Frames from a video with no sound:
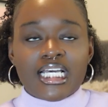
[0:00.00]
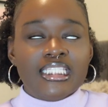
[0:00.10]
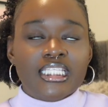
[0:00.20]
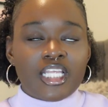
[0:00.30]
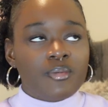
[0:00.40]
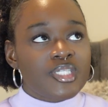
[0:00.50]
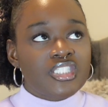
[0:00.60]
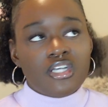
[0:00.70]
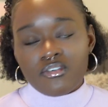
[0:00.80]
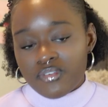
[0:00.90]
I think that'll be
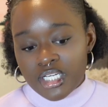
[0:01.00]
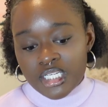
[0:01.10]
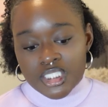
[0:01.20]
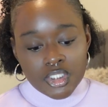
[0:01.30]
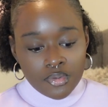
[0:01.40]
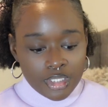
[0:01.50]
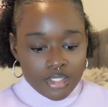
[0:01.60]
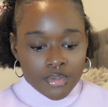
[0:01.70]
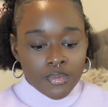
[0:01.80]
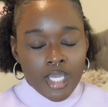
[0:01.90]
so fun and so
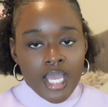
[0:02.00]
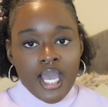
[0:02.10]
cute.